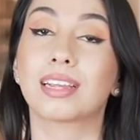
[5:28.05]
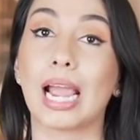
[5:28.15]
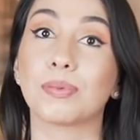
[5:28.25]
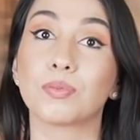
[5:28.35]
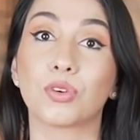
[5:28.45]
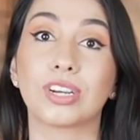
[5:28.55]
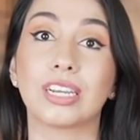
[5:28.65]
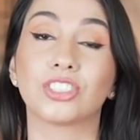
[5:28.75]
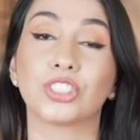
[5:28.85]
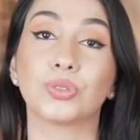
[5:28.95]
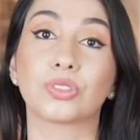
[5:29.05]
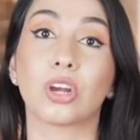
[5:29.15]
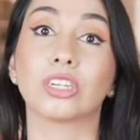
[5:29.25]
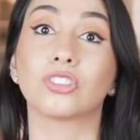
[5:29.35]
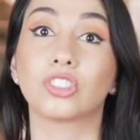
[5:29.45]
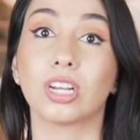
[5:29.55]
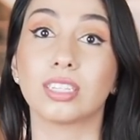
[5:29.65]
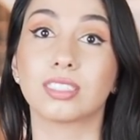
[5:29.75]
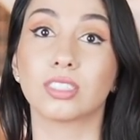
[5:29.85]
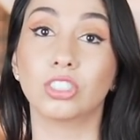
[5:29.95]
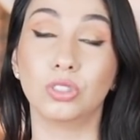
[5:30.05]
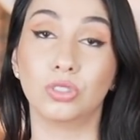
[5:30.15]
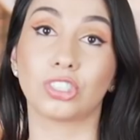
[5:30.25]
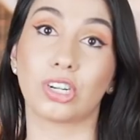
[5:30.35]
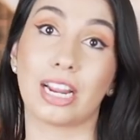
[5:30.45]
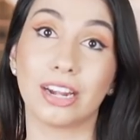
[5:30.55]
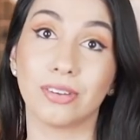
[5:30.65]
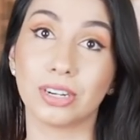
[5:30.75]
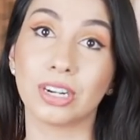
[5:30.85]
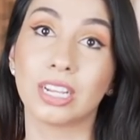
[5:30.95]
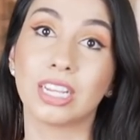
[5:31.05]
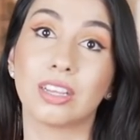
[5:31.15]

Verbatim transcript: cap embroidery issues are just user error.